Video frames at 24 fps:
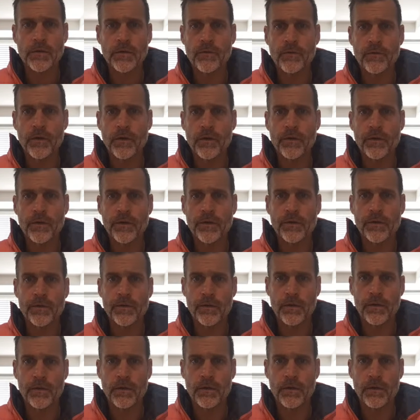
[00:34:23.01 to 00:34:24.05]
So
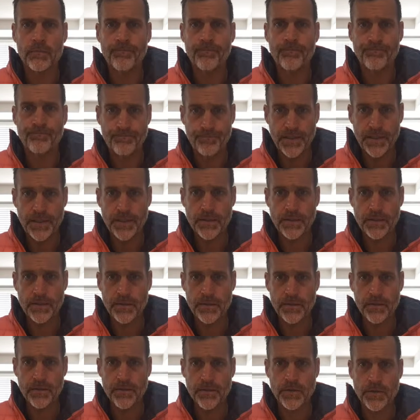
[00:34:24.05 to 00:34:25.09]
their peak
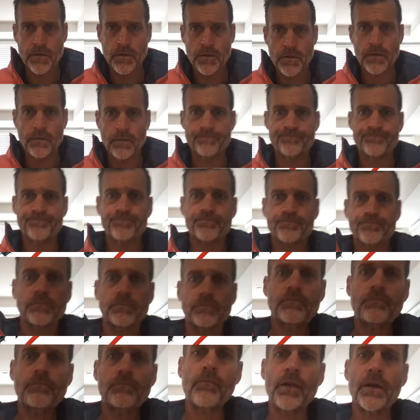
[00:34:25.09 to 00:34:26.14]
continuous current
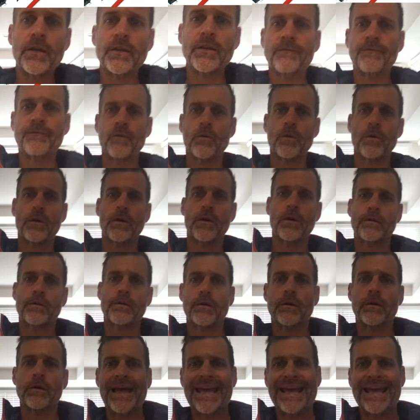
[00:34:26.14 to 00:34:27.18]
is
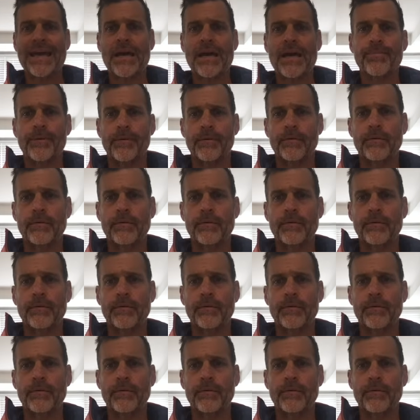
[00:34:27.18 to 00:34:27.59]
400 amp